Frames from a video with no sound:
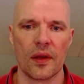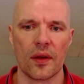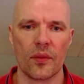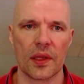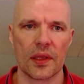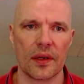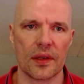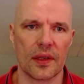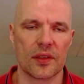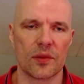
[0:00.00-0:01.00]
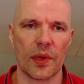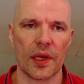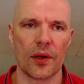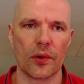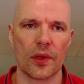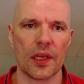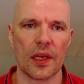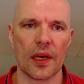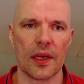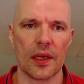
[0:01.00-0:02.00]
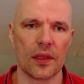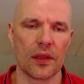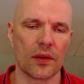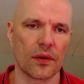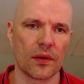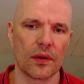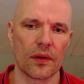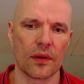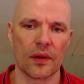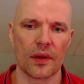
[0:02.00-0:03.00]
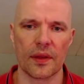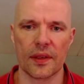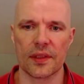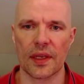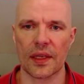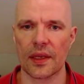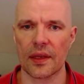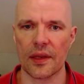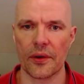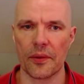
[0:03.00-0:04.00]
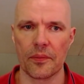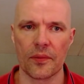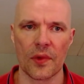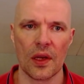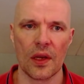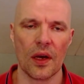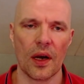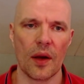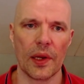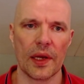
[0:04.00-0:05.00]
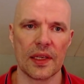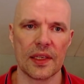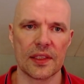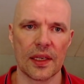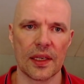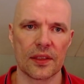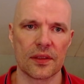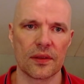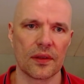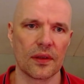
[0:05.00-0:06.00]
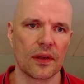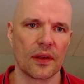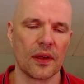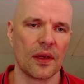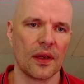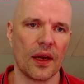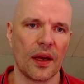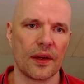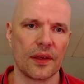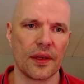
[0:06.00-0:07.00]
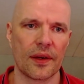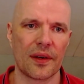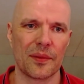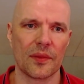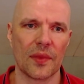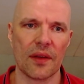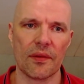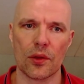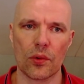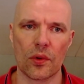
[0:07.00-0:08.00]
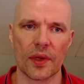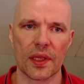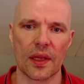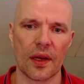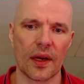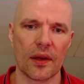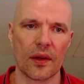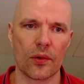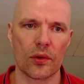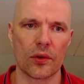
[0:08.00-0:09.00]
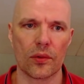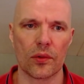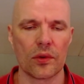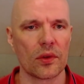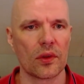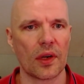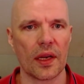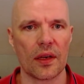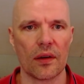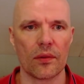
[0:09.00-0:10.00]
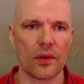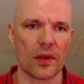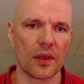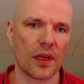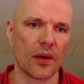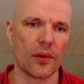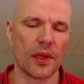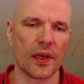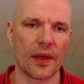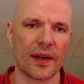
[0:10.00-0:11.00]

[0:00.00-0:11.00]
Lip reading: But here they just play rook e8. And there's nothing here. I played e6. And here I even took with the rook to trade down here.